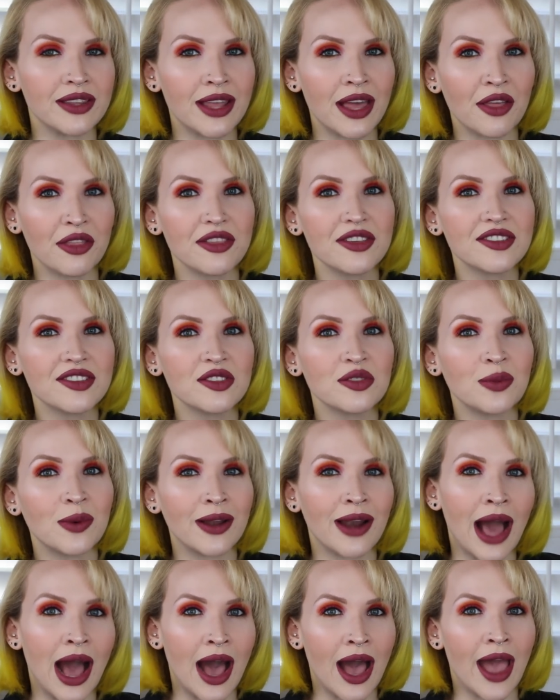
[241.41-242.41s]
Now this is
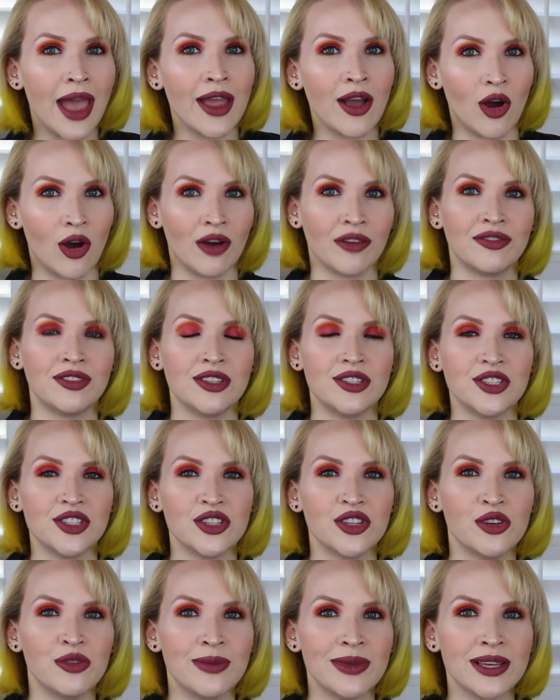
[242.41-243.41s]
what I often
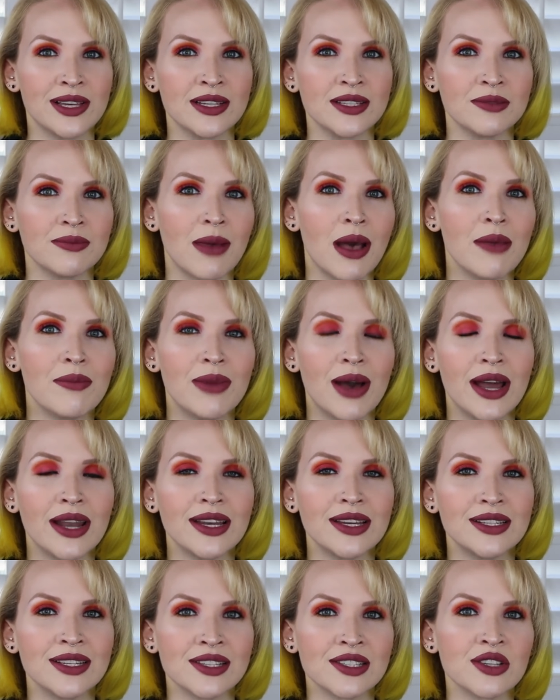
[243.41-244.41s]
do because my
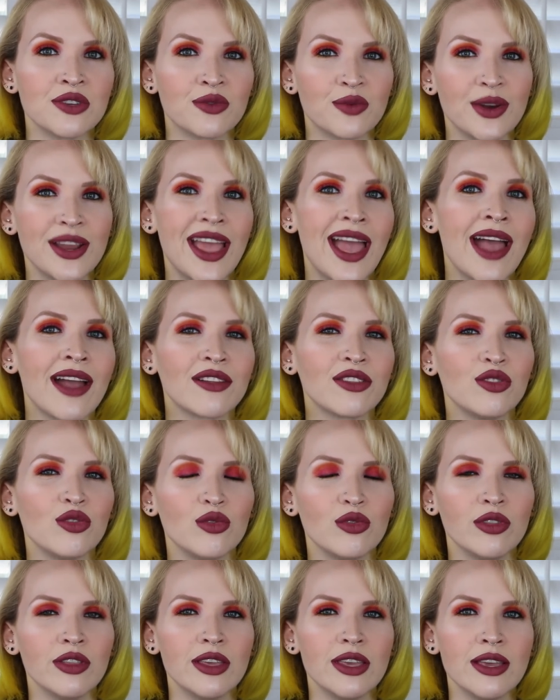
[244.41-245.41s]
body doesn't react
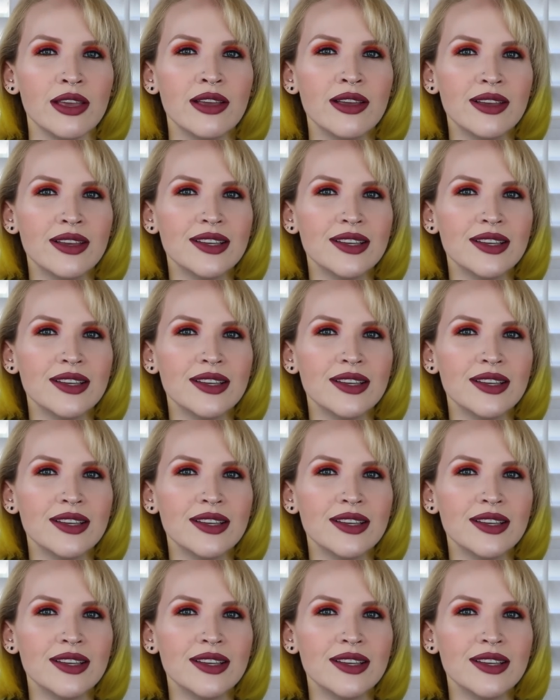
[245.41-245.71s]
to the